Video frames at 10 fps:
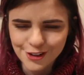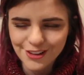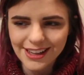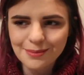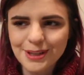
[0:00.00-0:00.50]

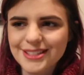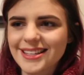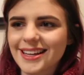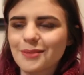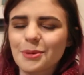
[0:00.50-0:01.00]
Like, I'm not
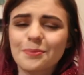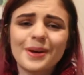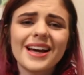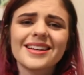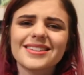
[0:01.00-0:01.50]
saying I'm the
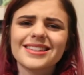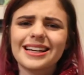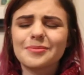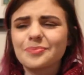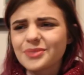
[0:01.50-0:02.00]
best.
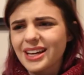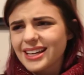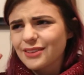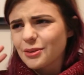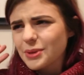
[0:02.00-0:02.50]
I
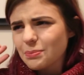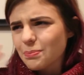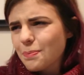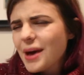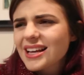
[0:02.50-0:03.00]
gave him the
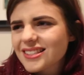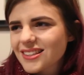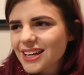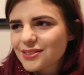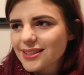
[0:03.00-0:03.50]
best
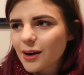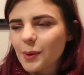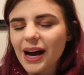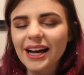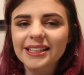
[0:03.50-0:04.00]
lifestyle,
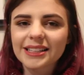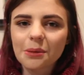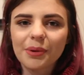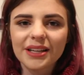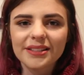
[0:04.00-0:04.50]
but I did the
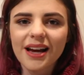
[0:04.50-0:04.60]
best